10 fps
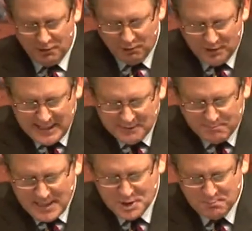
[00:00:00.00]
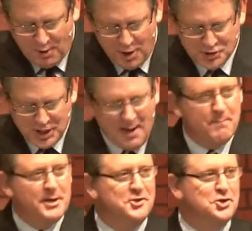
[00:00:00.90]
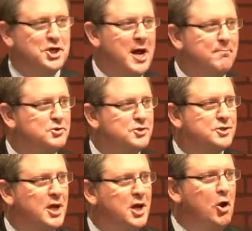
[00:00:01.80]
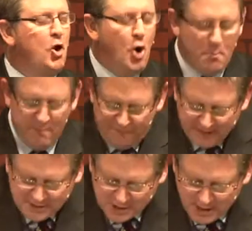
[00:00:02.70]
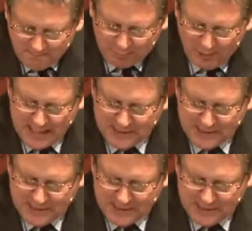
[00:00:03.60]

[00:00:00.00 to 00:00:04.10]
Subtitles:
little league baseball championships, home fix-up